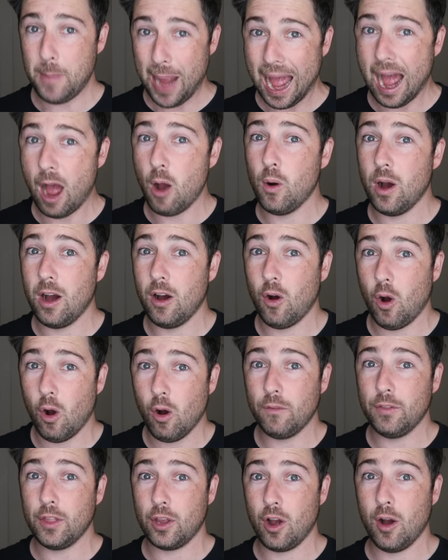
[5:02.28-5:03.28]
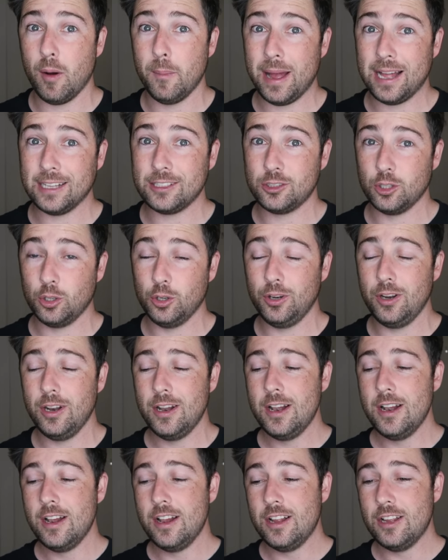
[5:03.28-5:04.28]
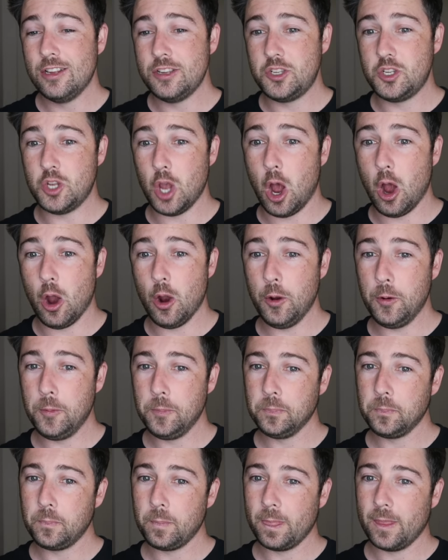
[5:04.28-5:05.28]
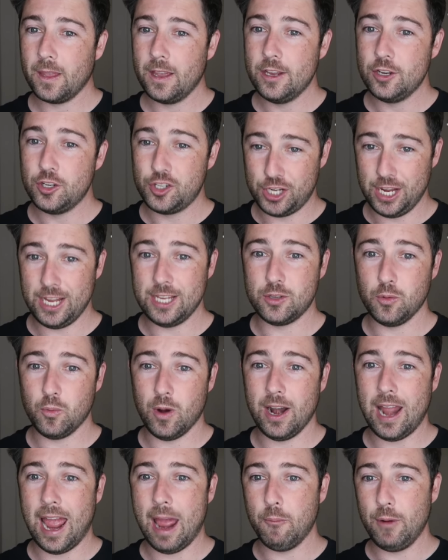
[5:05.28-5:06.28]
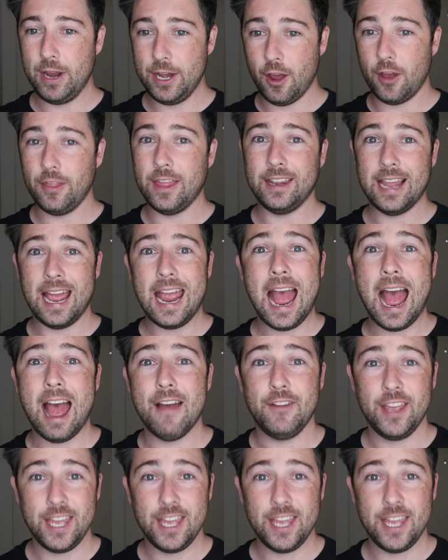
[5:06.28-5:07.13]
power of the combat suit. So she's the one, and we know that they have